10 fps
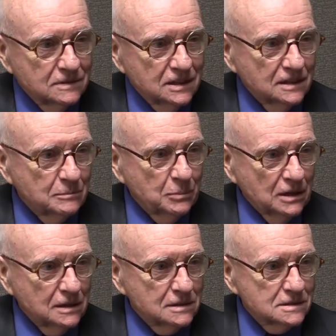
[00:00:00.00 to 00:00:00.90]

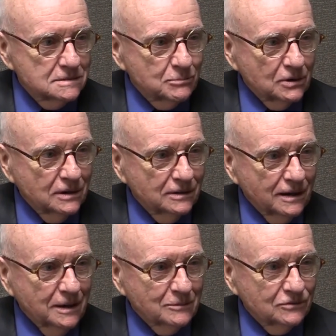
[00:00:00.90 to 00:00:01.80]
10-page
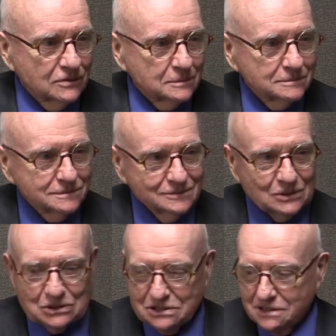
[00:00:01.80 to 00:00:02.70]
program from
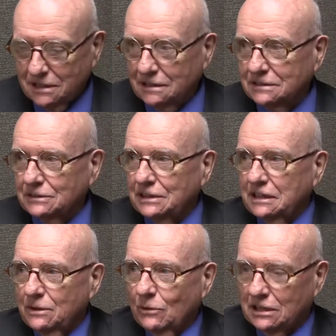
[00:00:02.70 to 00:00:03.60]
this doctor, and
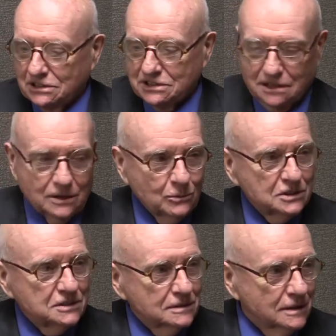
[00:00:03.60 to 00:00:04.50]
he wanted to know,
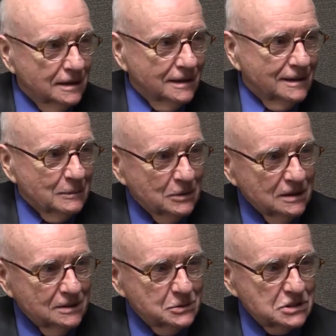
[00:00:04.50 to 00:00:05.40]
would you be
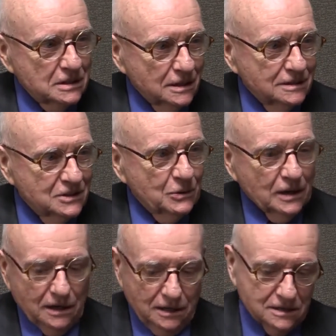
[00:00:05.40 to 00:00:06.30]
interested in doing
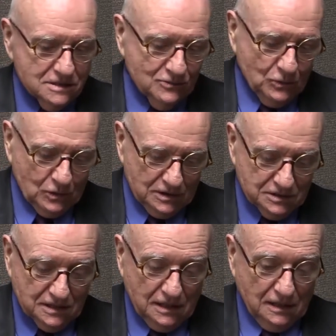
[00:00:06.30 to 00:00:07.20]
a house for
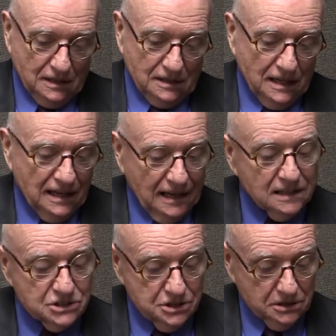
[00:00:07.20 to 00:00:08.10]
us? They had
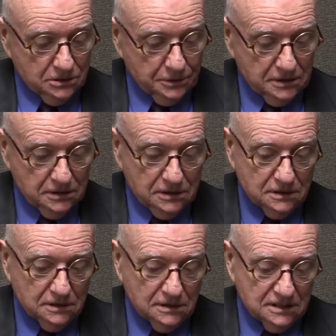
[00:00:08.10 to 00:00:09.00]
8 children.
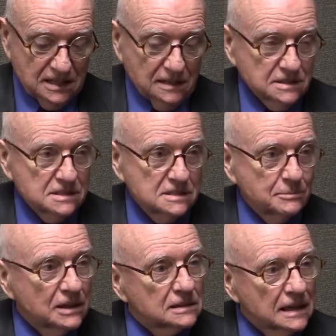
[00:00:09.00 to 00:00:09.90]
This house is
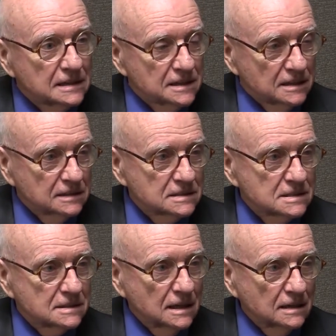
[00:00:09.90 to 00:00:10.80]
about
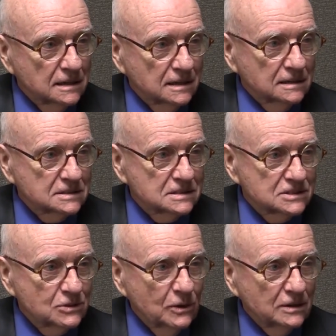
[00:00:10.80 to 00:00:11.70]
8,000, 9,000
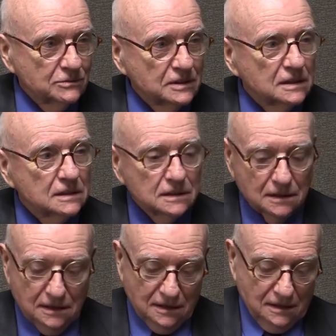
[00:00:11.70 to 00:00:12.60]
square feet.
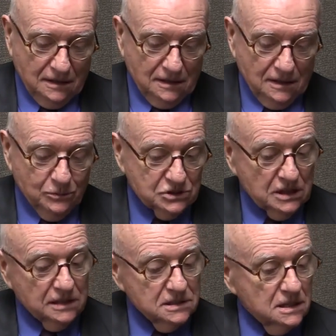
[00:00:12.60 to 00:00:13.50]
It was
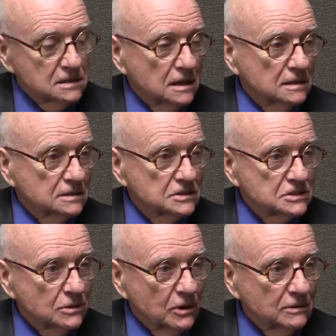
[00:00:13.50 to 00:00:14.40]
$19 a
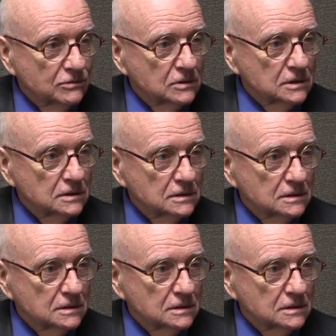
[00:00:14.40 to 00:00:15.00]
square foot.